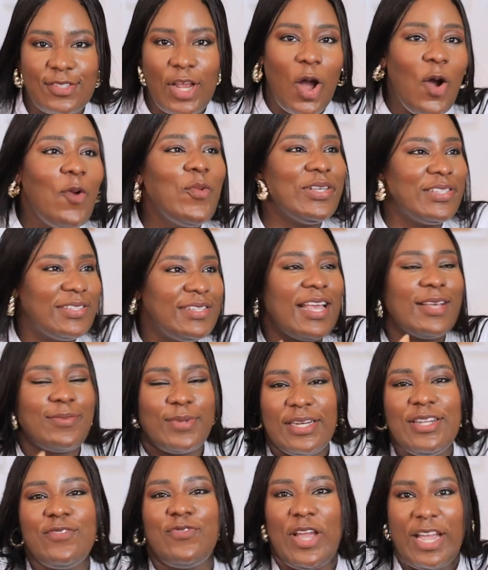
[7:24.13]
You're always,
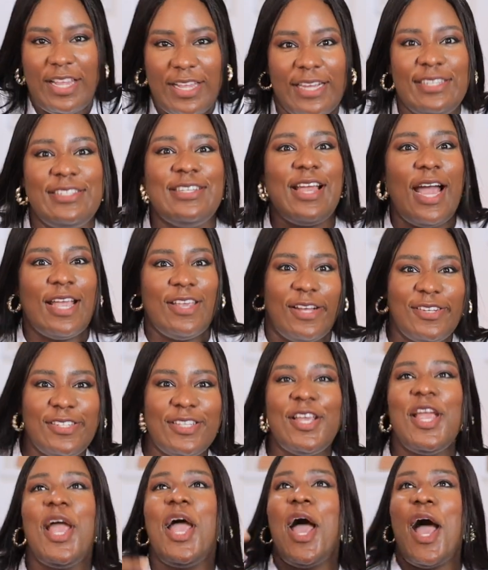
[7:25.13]
especially if you're
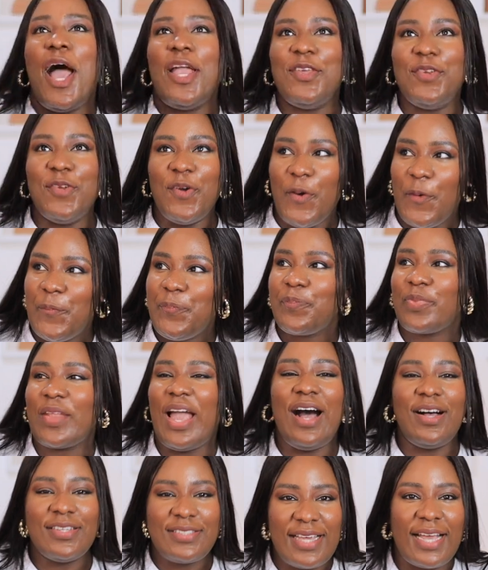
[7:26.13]
the, you know,
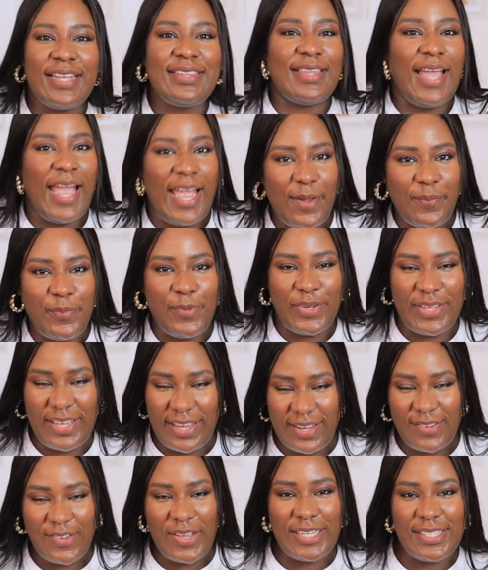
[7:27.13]
outside type,
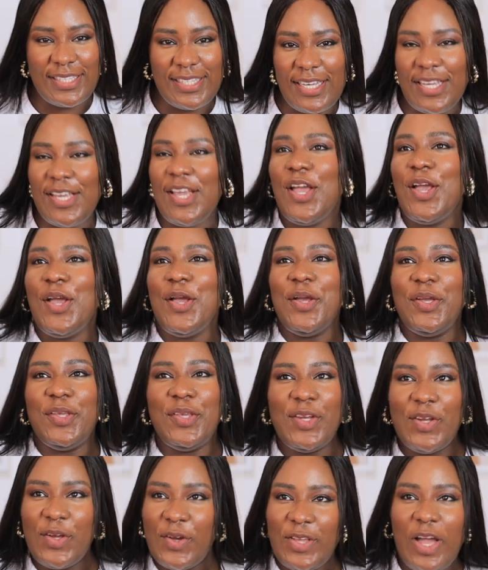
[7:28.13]
okay?
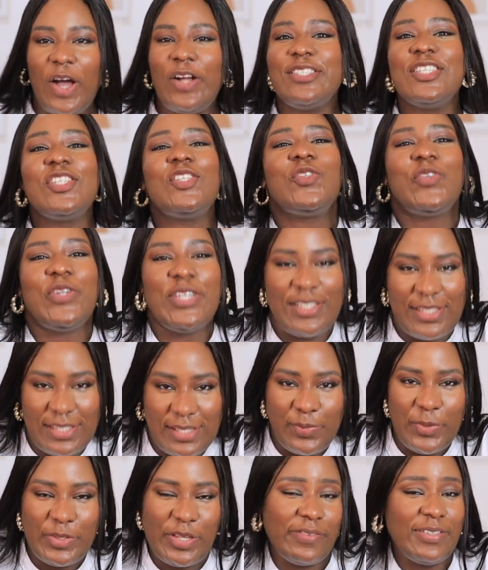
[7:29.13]
You're on the
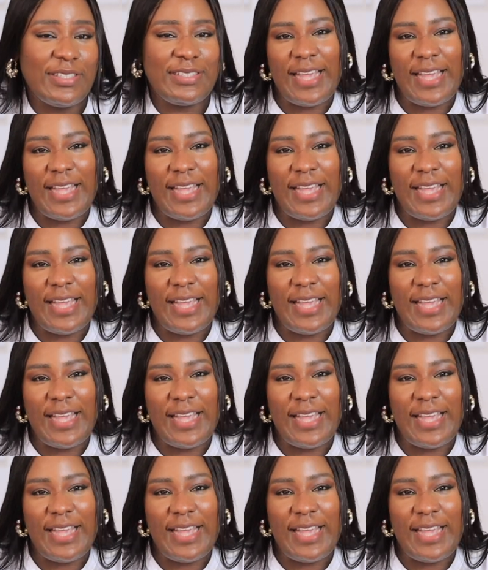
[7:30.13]
streets most of the